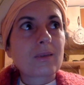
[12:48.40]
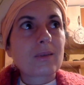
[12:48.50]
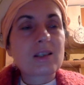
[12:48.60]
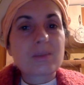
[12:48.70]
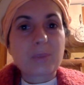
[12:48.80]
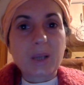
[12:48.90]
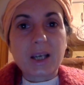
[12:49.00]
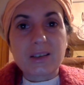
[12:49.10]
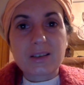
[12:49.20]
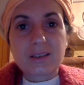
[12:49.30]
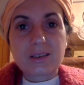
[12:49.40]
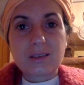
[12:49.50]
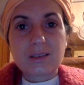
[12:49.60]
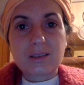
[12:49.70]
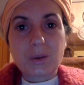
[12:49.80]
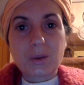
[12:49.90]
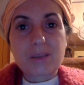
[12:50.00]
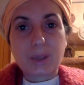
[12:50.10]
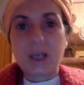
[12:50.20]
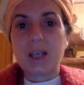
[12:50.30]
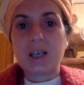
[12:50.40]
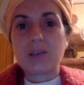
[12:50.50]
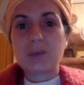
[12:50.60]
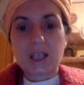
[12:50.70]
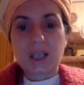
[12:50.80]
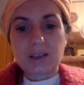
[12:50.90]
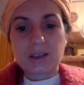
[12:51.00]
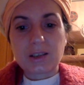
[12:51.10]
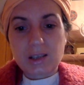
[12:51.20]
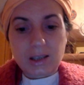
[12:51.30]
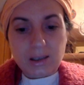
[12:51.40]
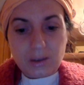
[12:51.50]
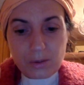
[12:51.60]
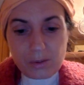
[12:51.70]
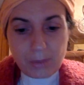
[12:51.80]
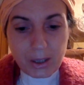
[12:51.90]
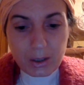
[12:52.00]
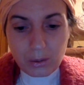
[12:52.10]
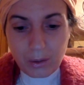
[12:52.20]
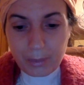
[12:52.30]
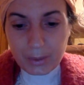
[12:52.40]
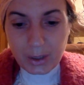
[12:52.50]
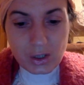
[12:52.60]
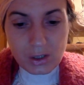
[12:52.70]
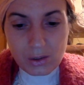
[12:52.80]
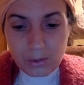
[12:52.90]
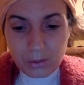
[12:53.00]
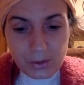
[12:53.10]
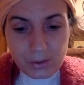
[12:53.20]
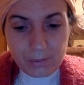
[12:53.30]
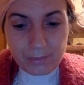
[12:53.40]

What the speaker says: displayed on a display, and we can understand that those micro operations, those